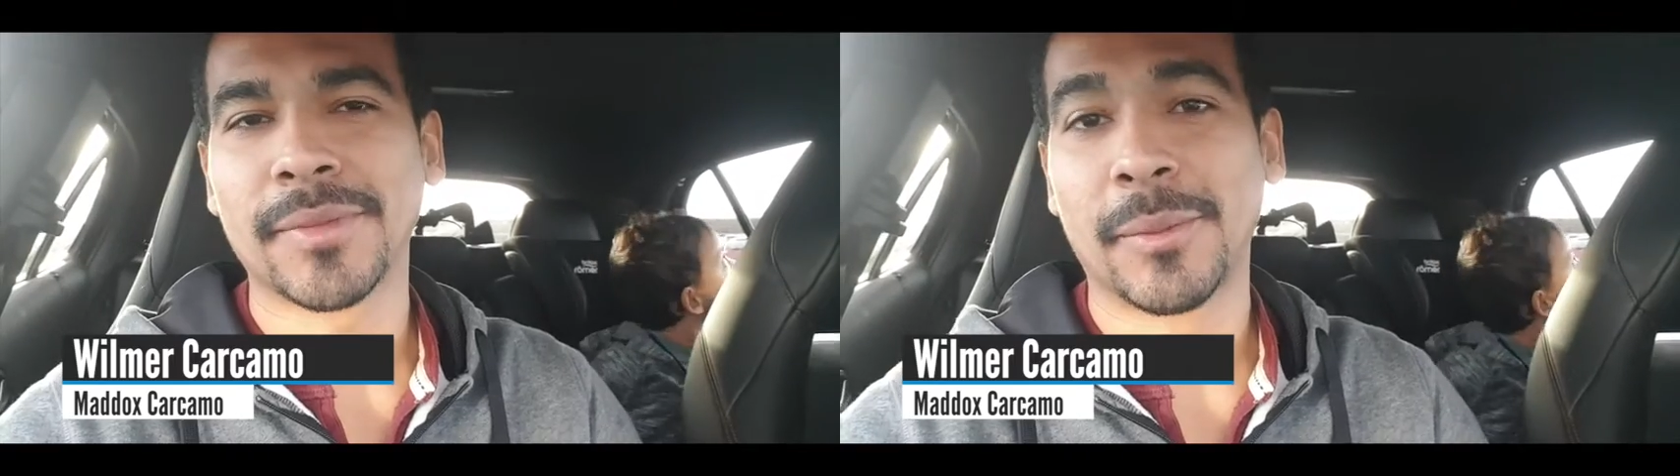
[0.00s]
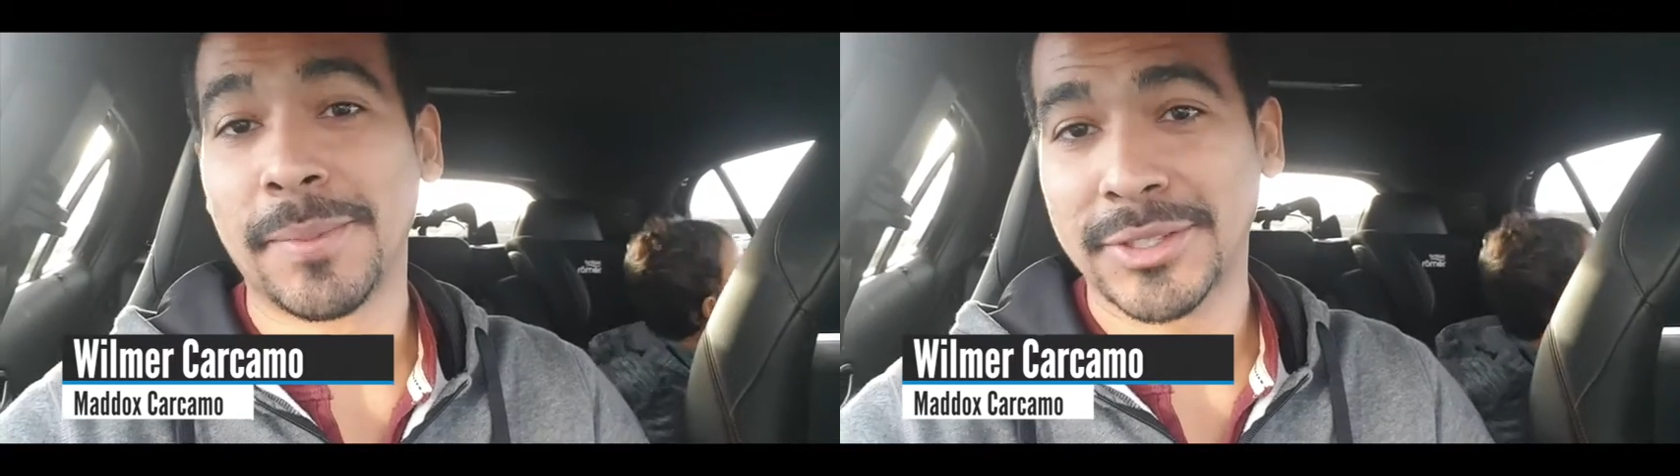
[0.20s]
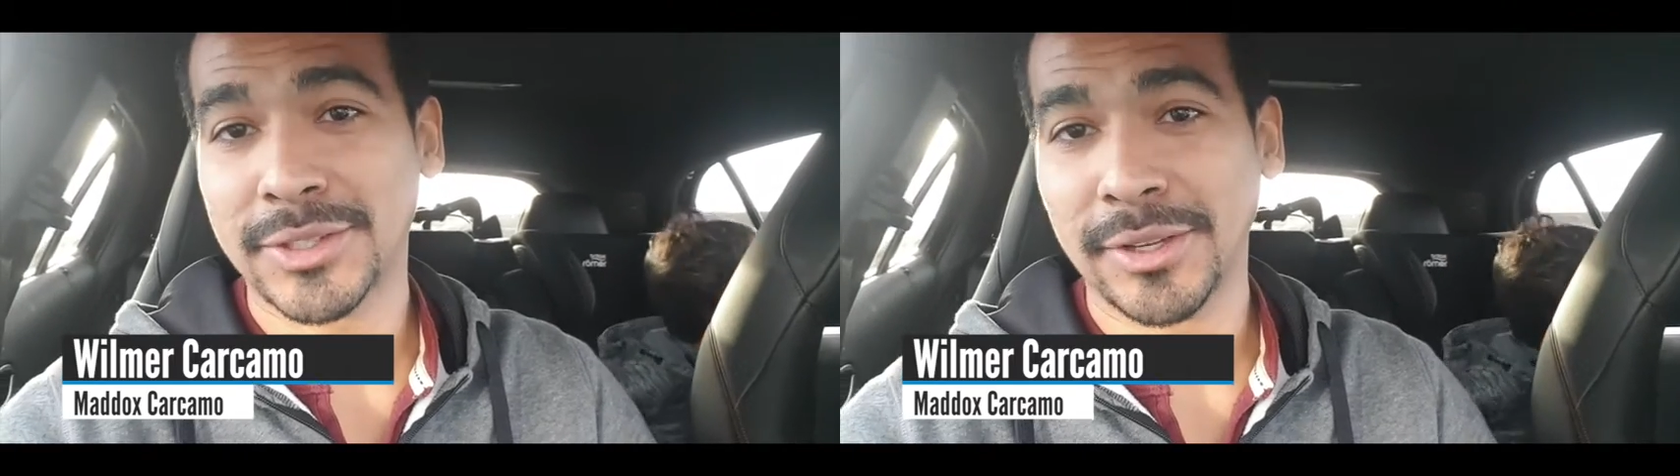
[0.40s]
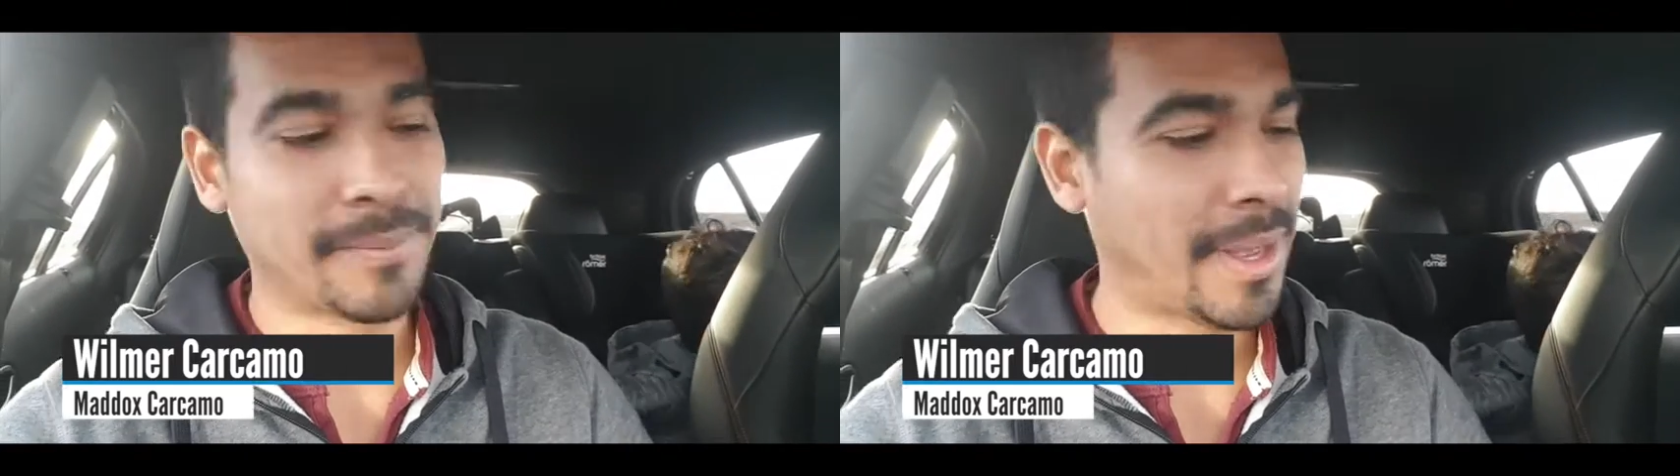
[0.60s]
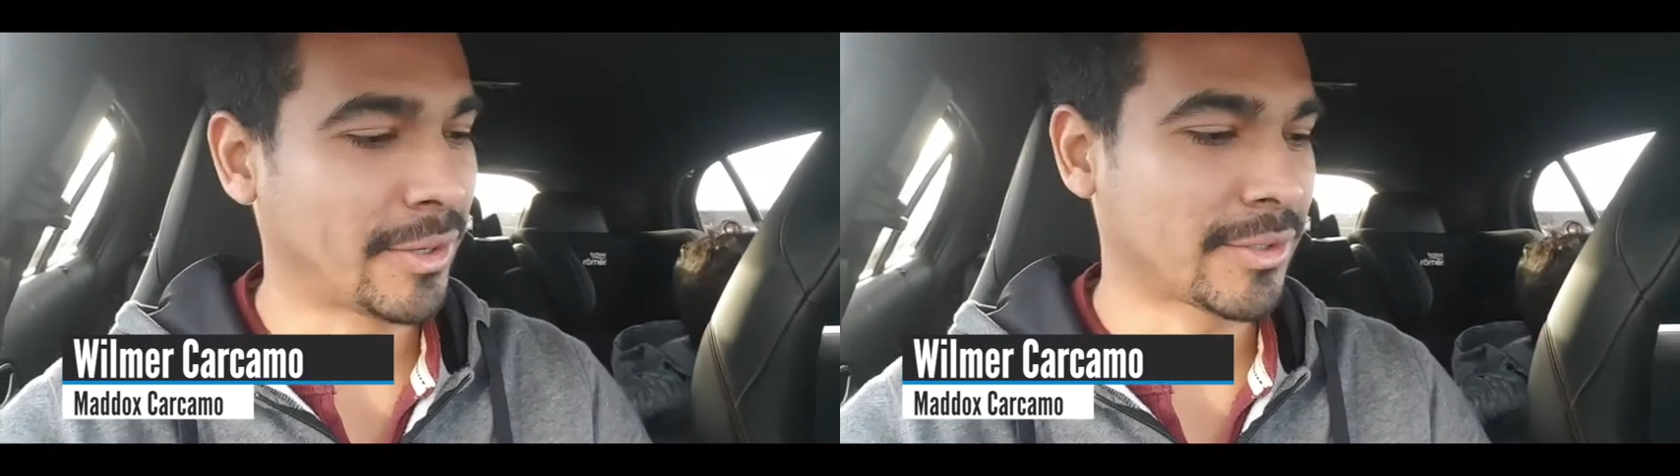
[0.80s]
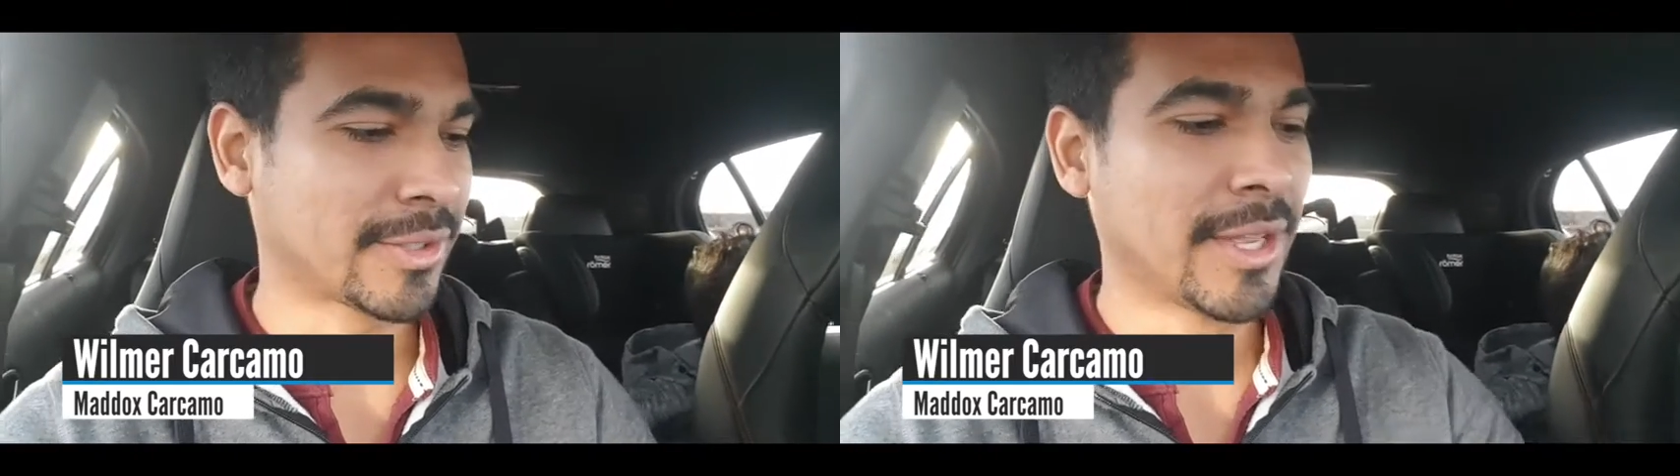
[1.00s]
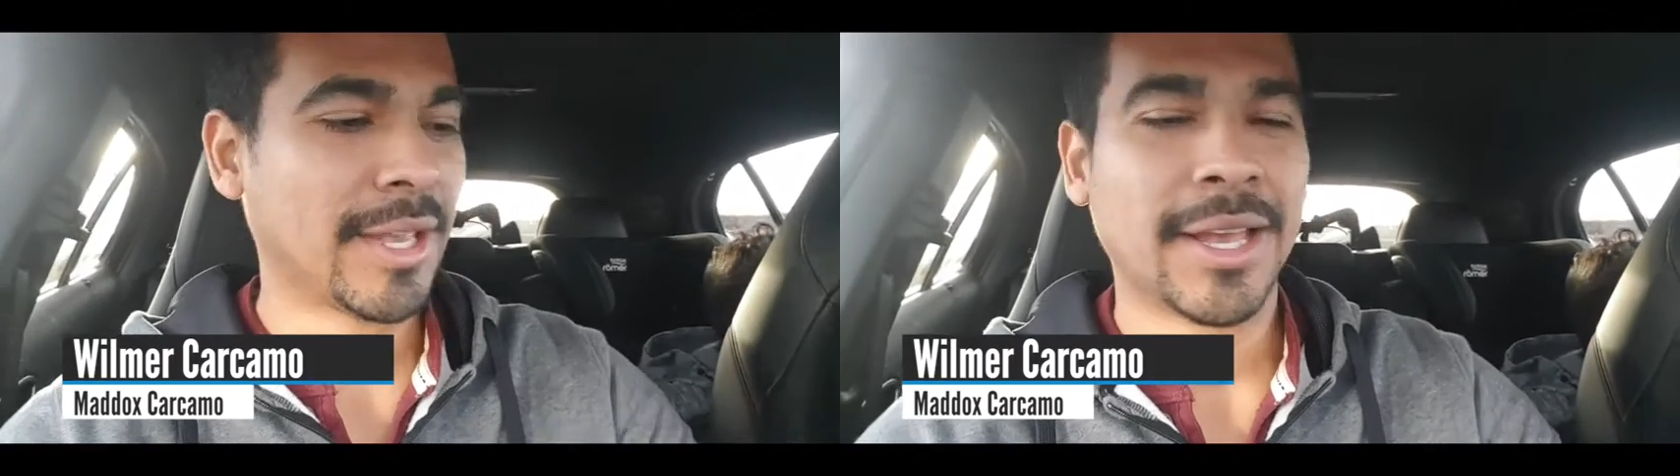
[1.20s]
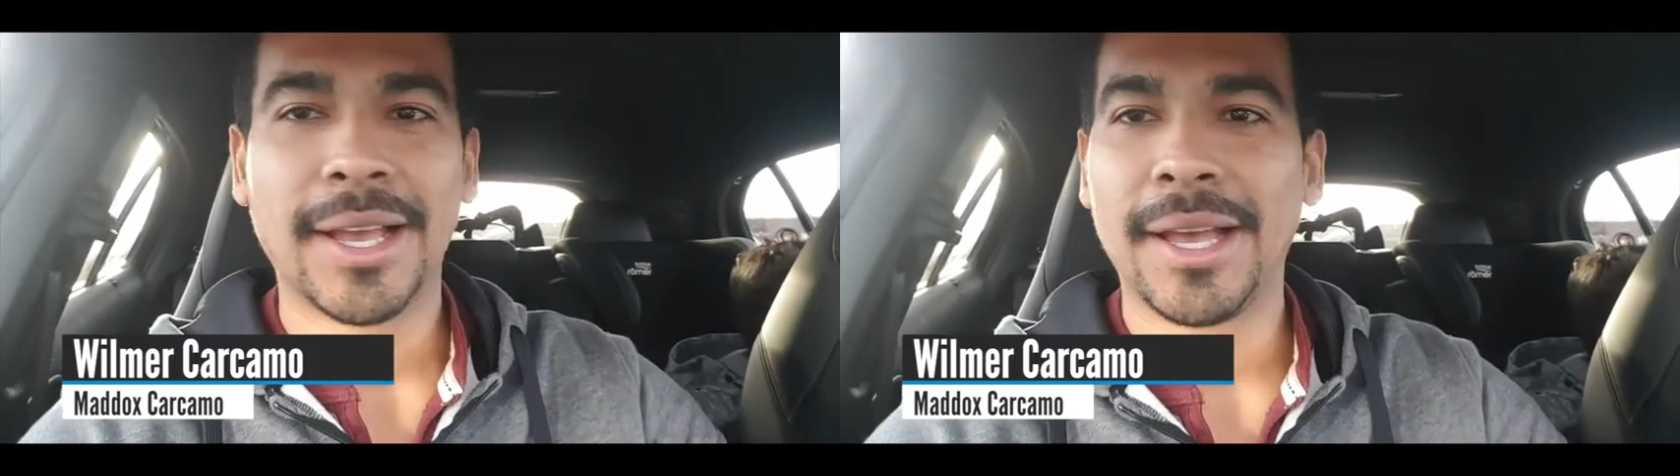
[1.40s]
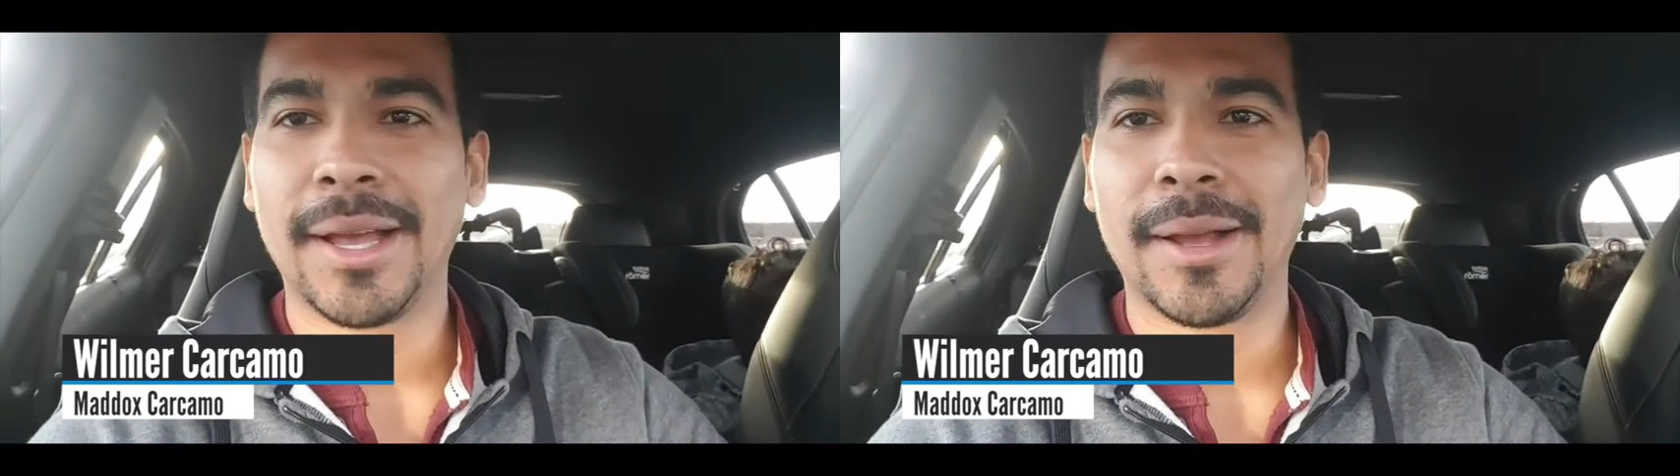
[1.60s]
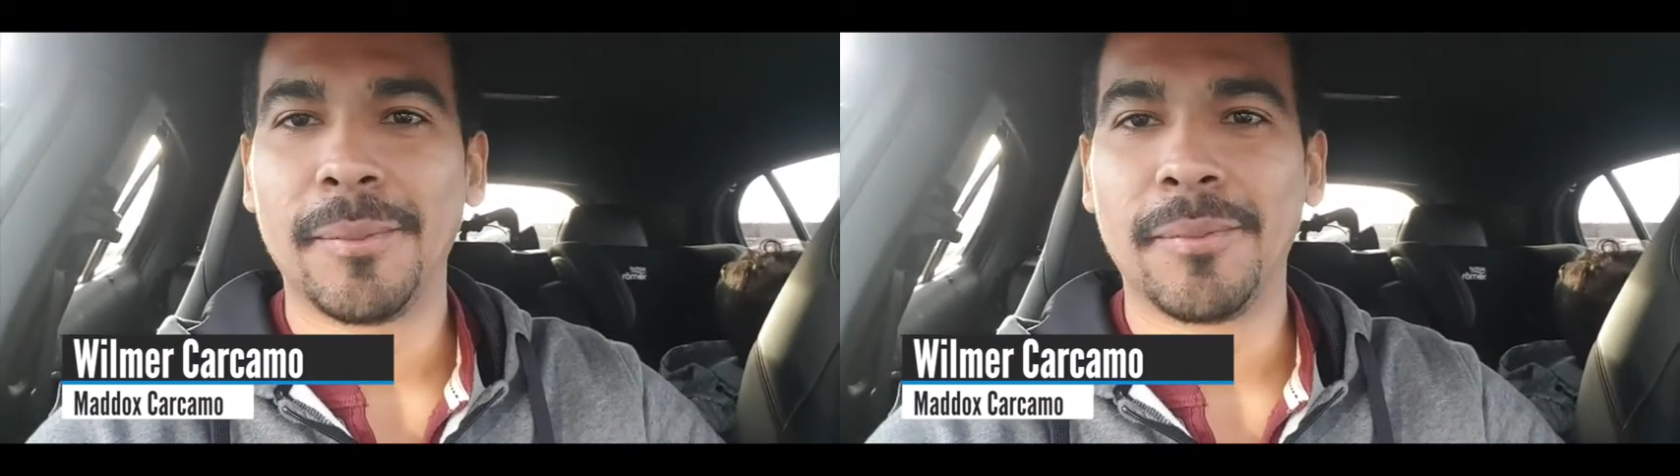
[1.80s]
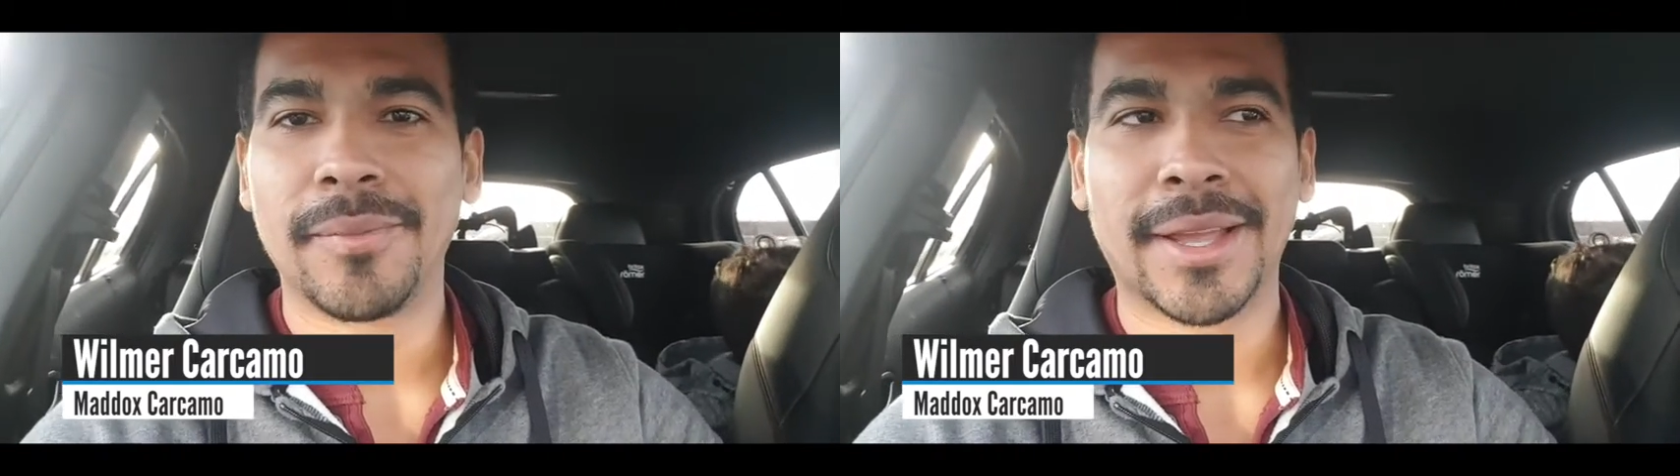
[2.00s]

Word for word: with my son maddox um,